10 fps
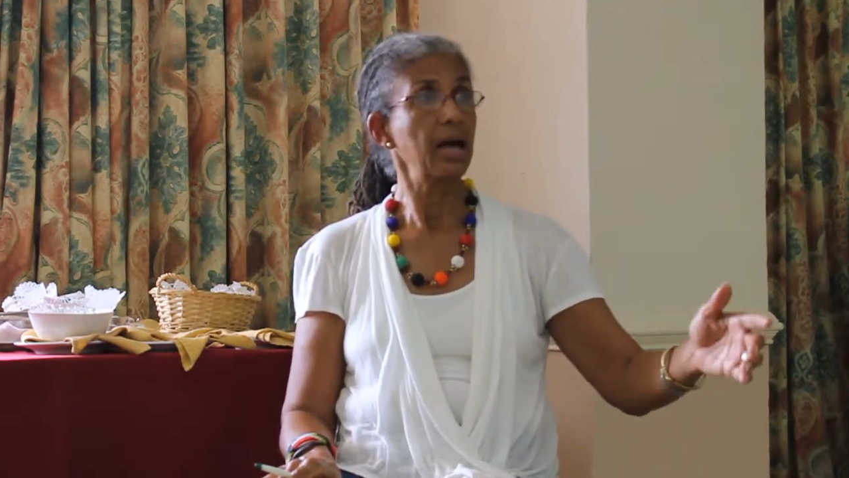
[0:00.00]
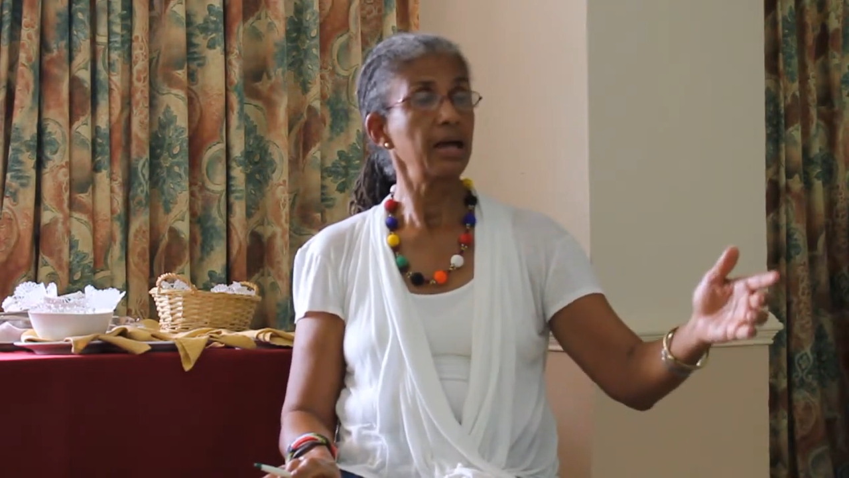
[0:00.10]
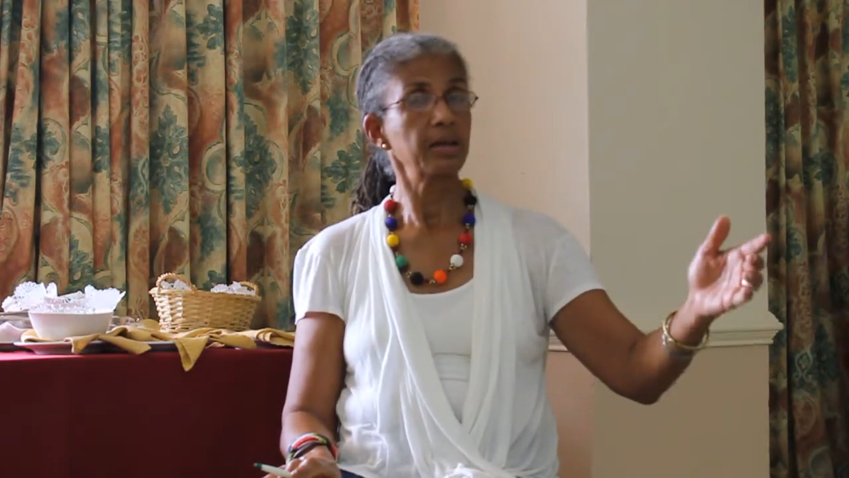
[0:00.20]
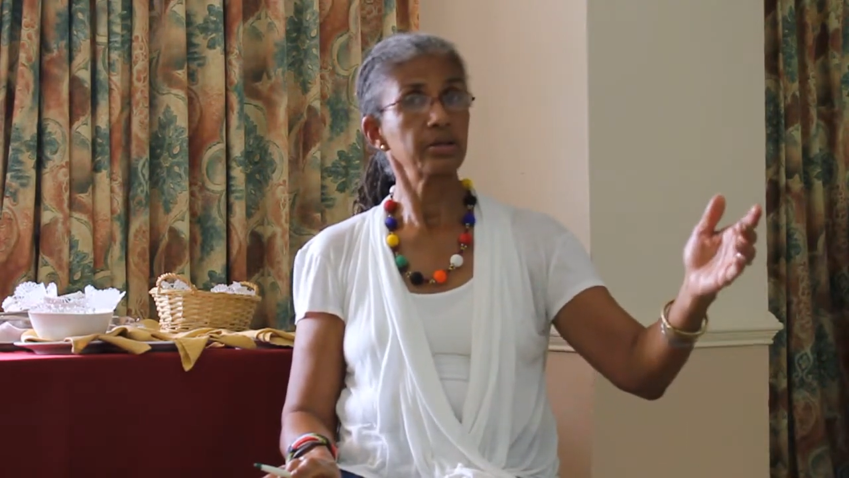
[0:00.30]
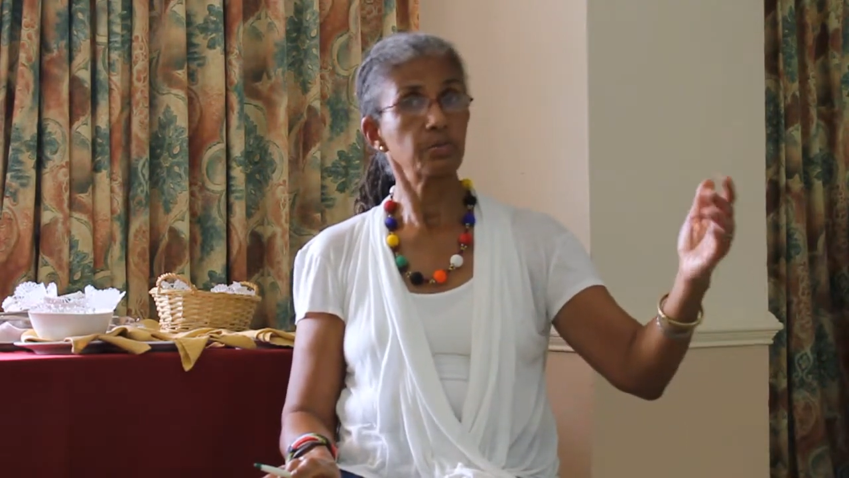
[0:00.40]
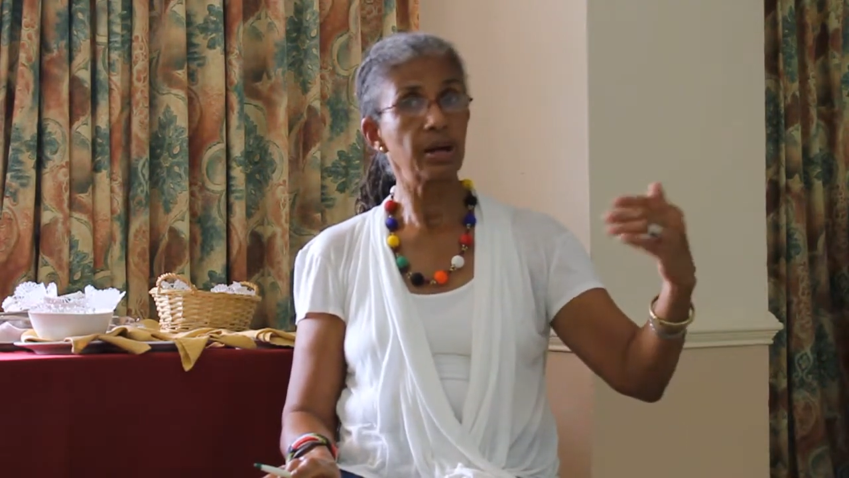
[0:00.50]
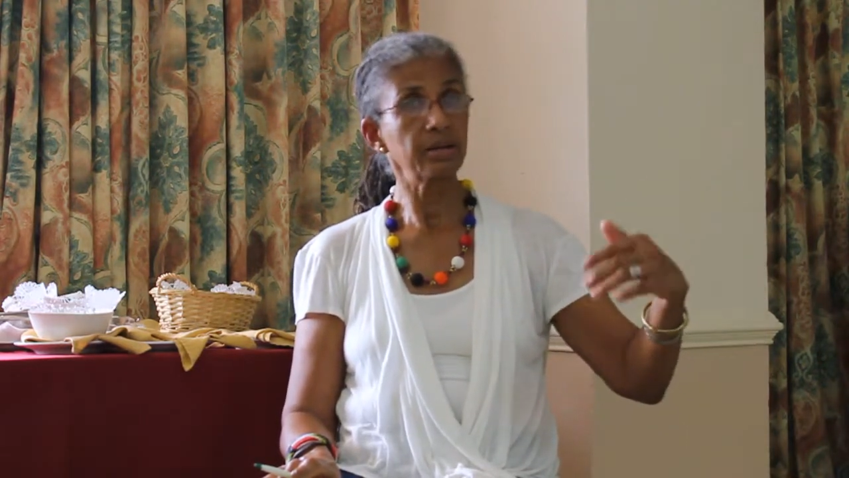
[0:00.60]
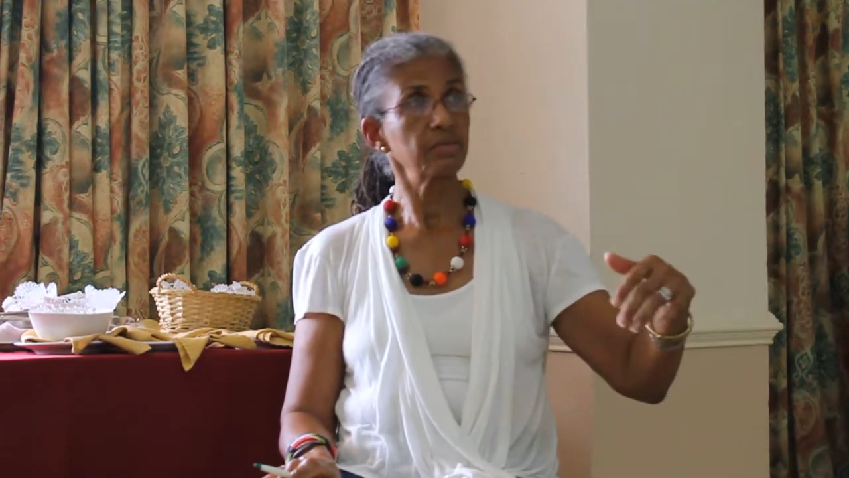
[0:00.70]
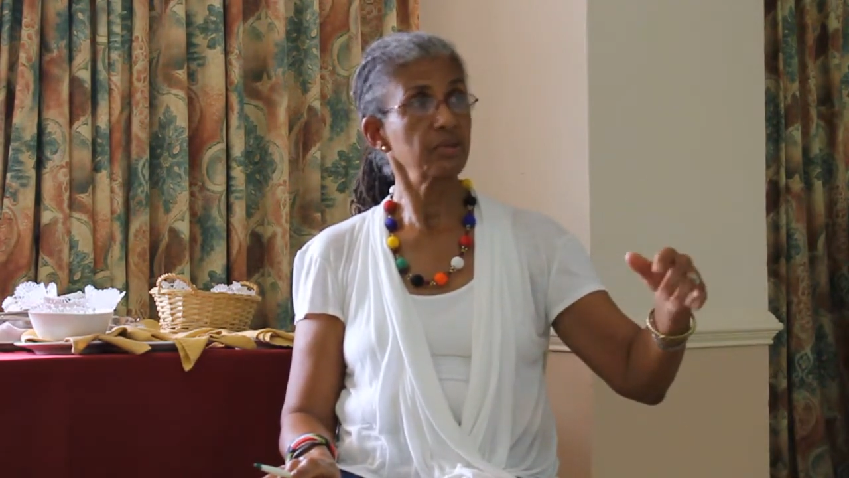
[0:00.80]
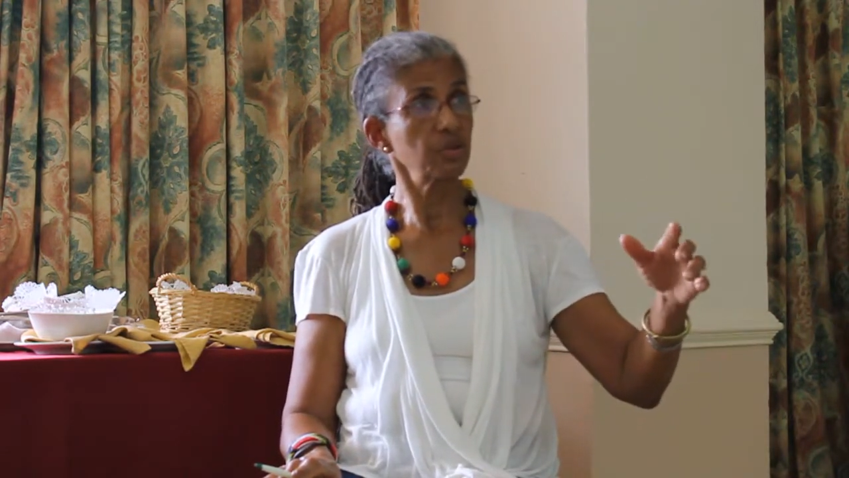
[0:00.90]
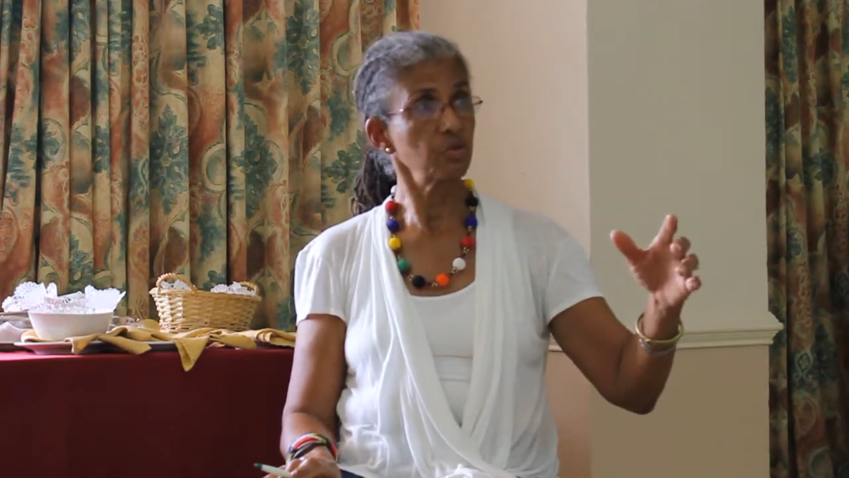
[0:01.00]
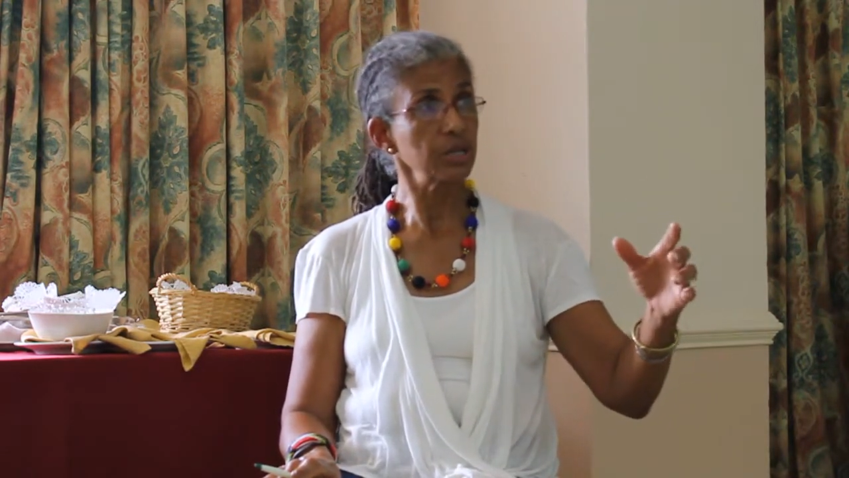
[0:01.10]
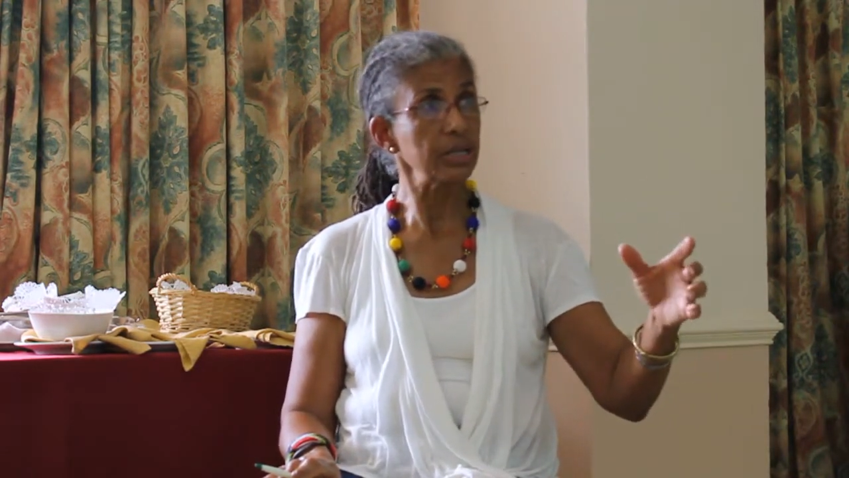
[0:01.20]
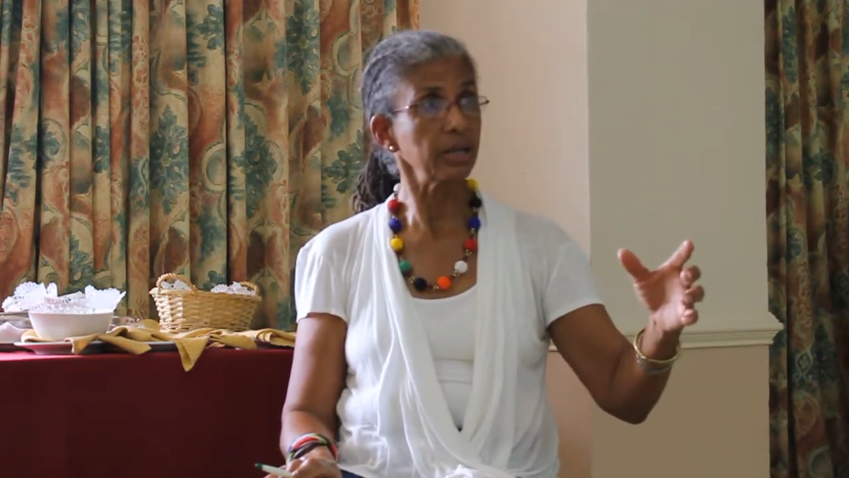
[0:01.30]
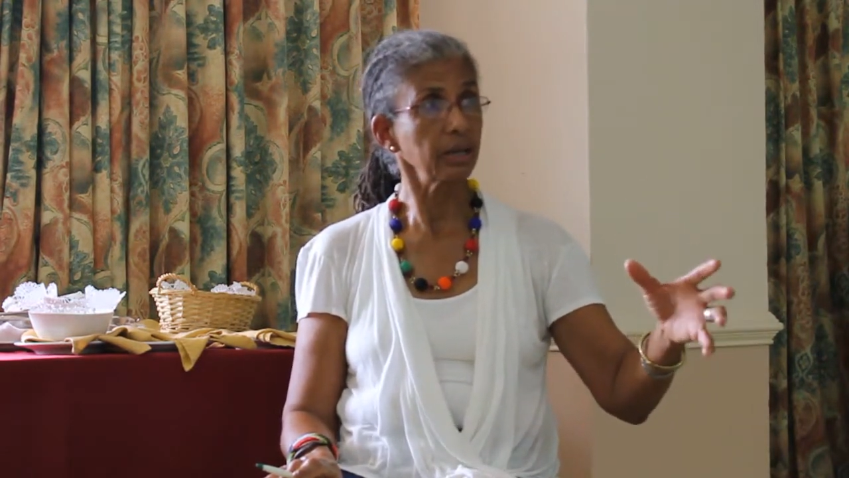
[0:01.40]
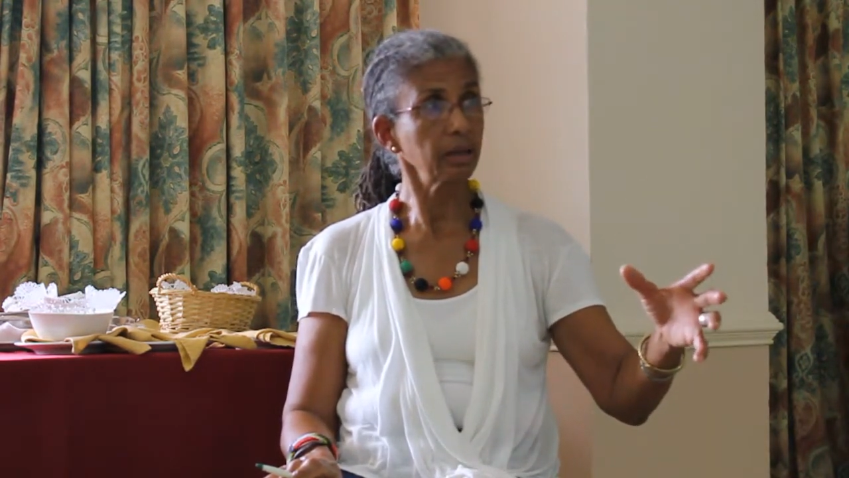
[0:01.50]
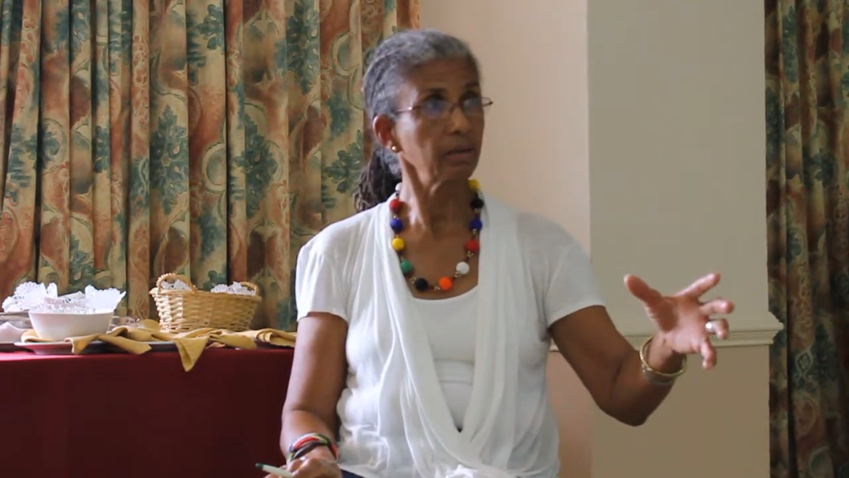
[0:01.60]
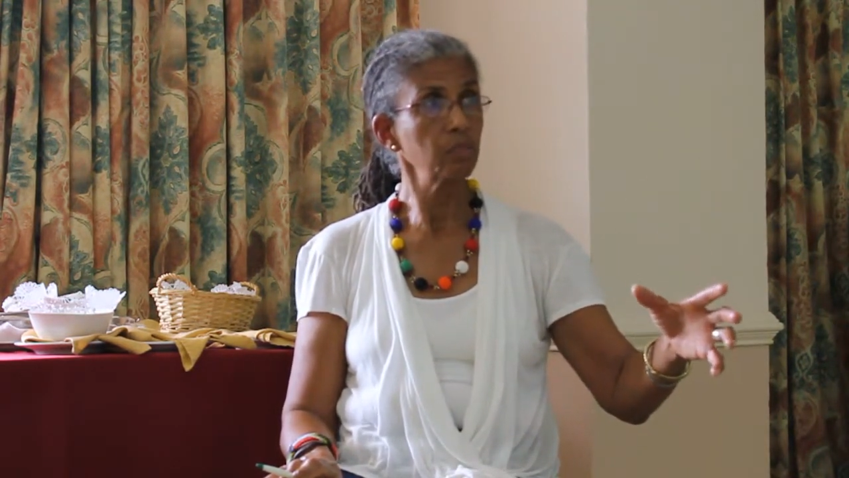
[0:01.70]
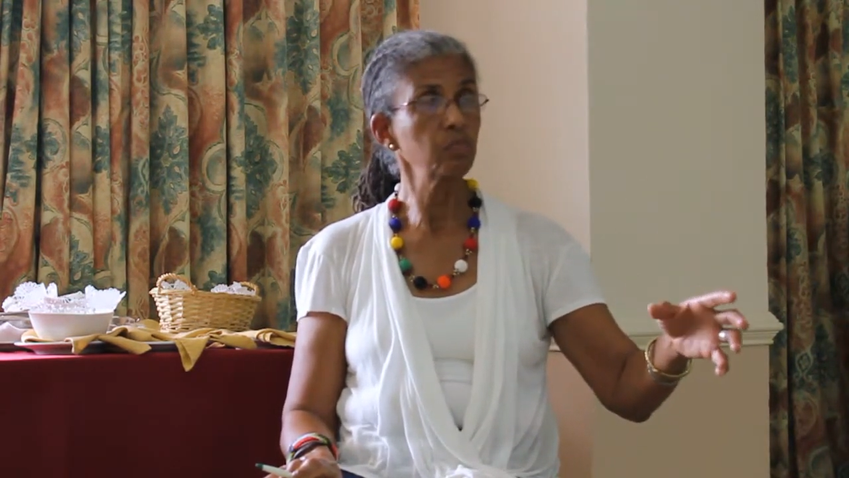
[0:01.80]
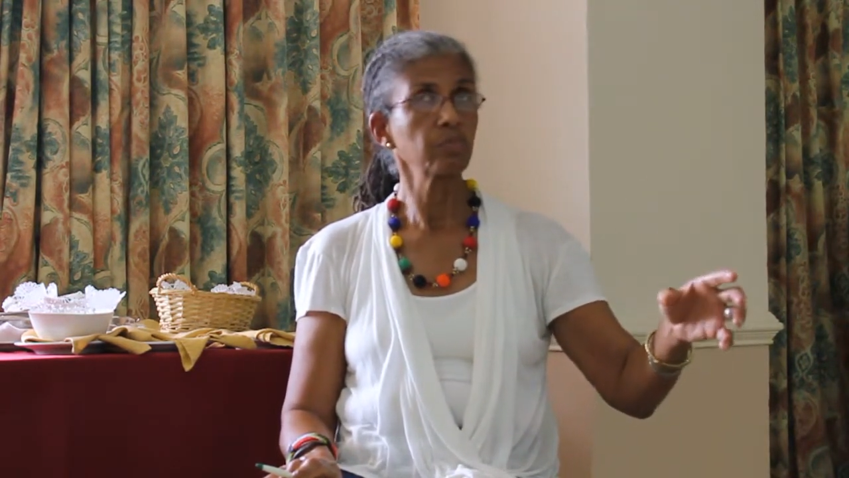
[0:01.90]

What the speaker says: And as part of the greening,